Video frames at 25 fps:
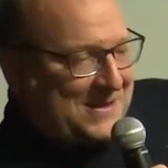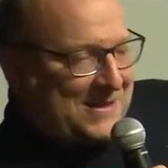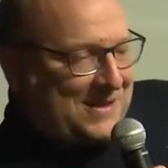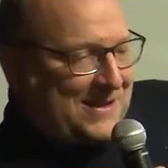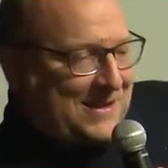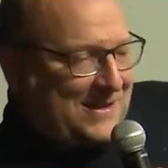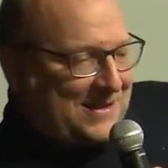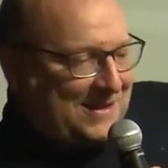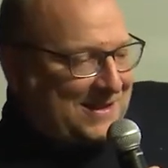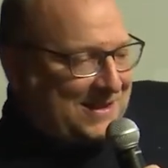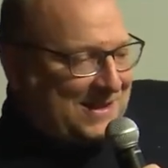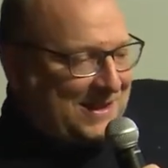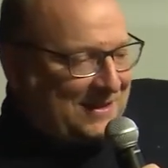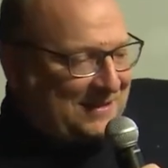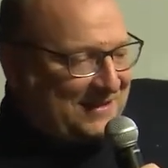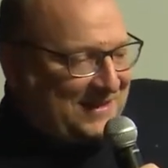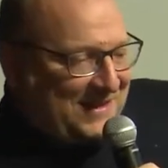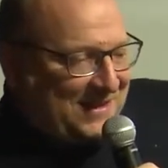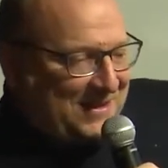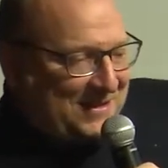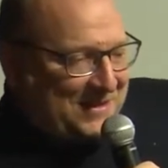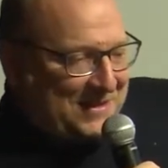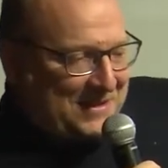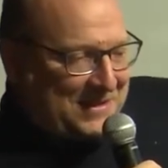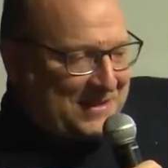It's out
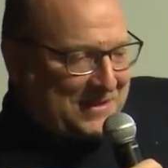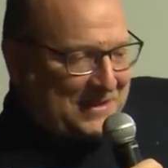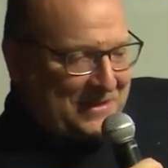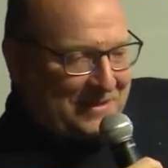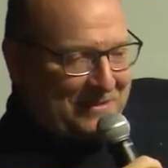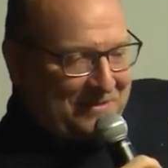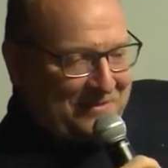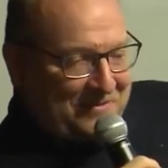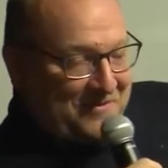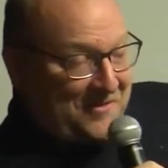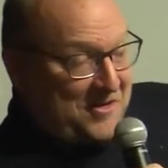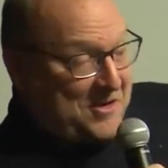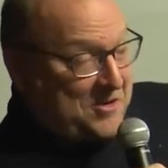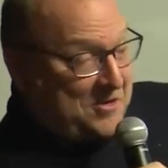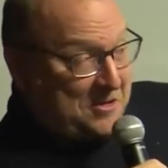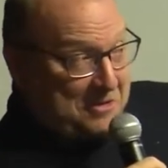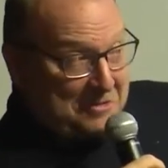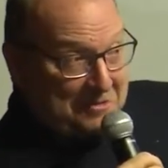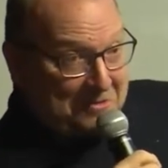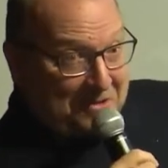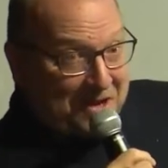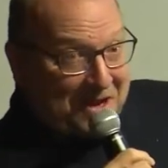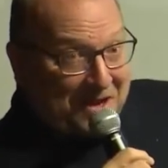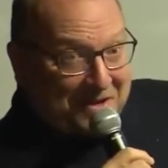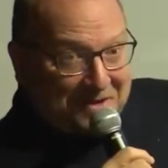there. It's a very
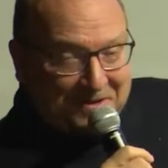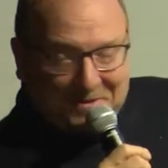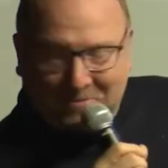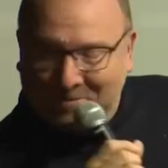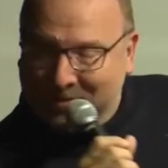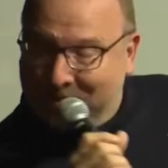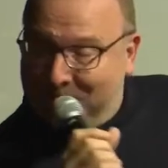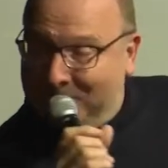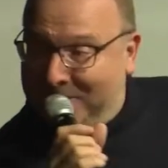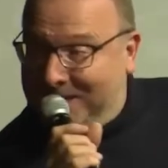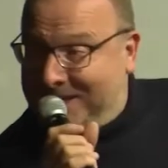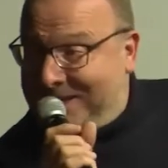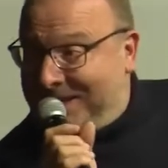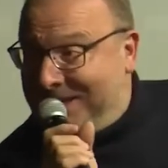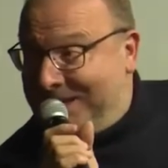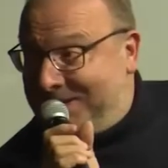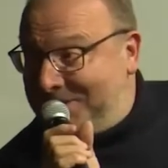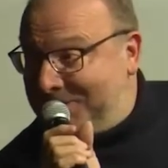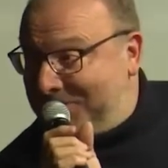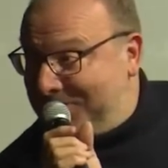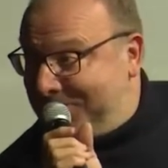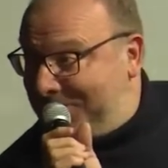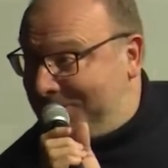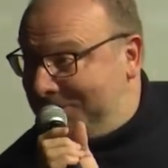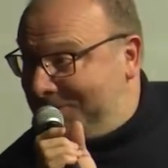rare
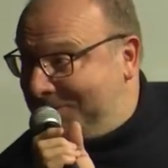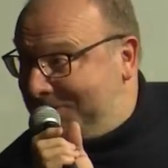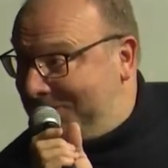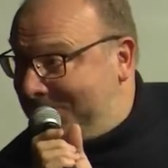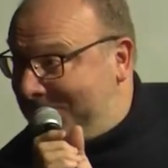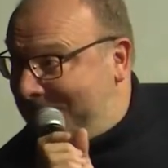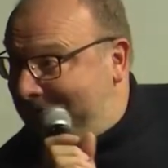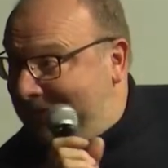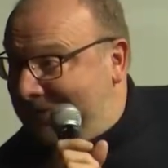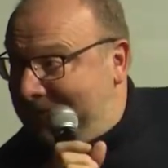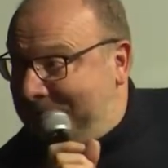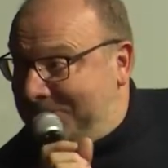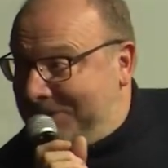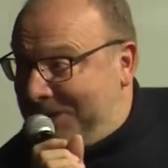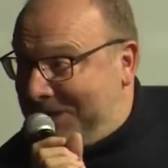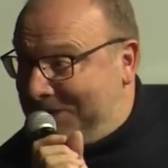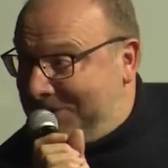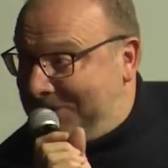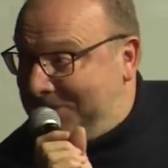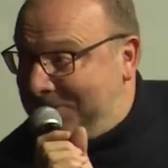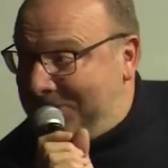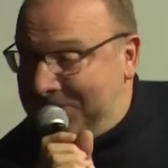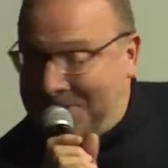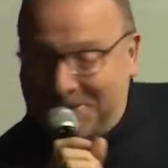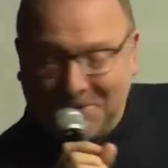publication. I
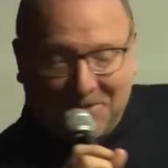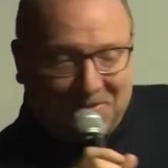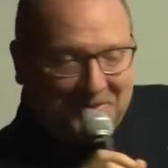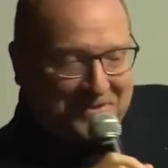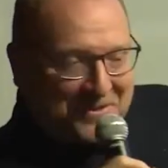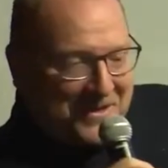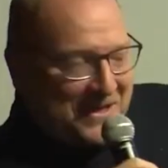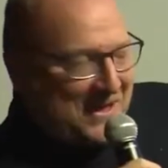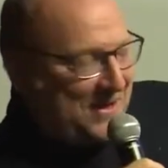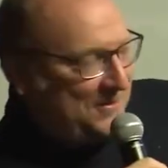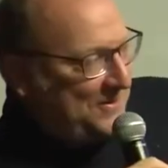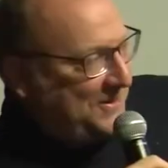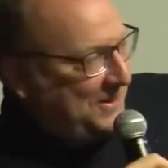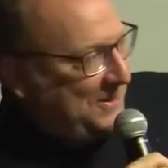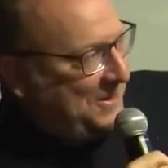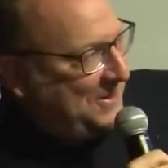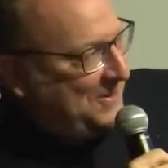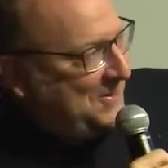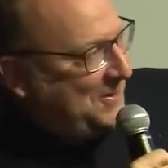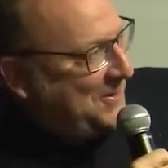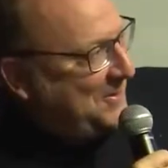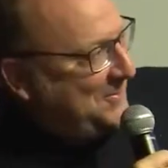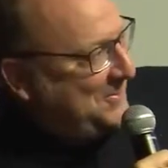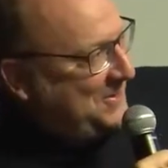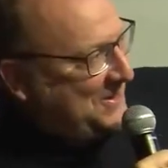don't know if we have any
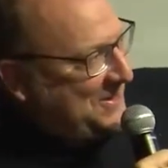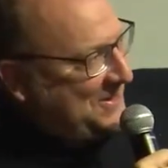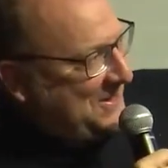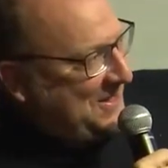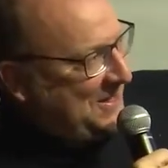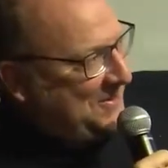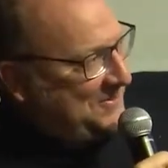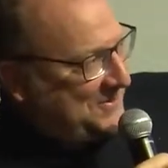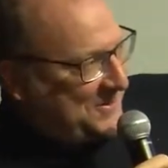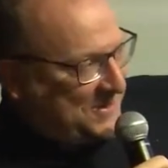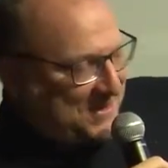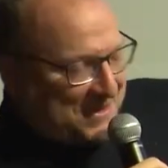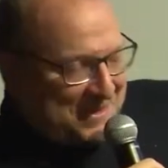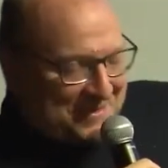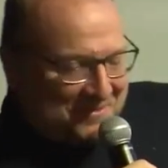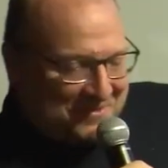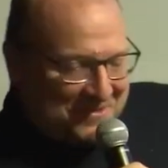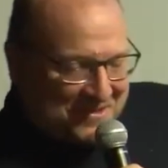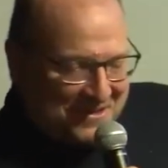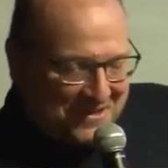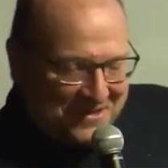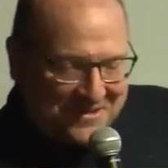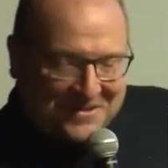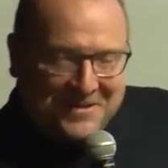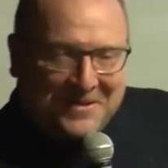copies left
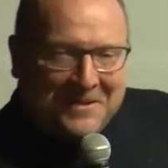somewhere,